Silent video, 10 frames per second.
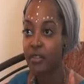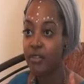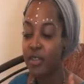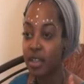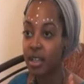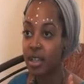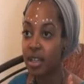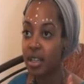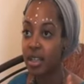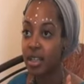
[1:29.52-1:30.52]
of the
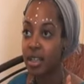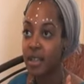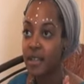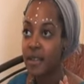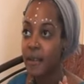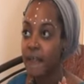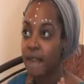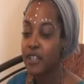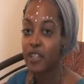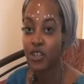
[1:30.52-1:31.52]

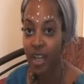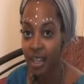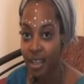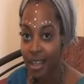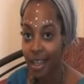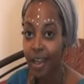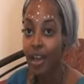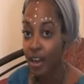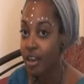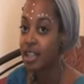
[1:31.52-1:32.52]
strength and
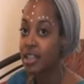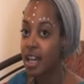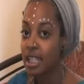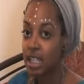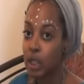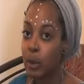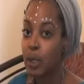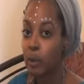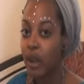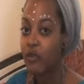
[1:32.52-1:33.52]
courage that I see in the
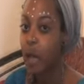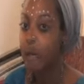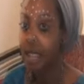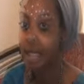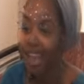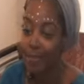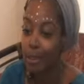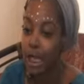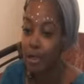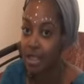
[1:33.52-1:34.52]
women in my family. They haven't
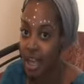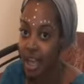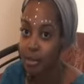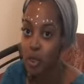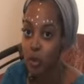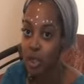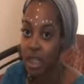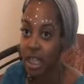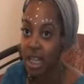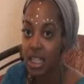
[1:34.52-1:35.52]
allowed time to
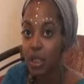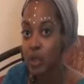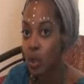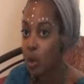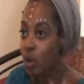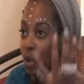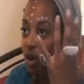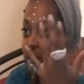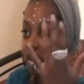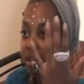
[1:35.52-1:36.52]
really like take a toll
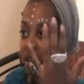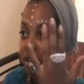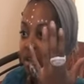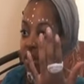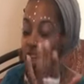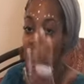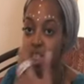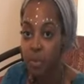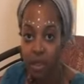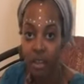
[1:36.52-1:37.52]
on their
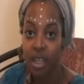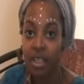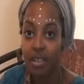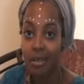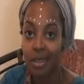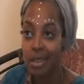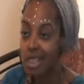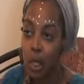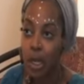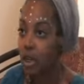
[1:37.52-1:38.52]
spirit,
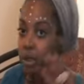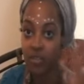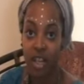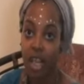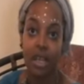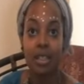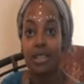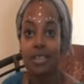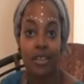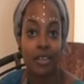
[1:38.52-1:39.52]
so they don't even age,
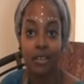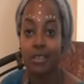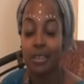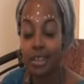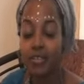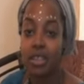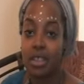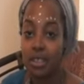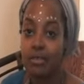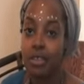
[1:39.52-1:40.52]
you know. It's really,
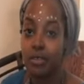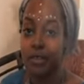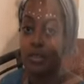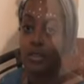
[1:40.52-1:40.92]
really cool.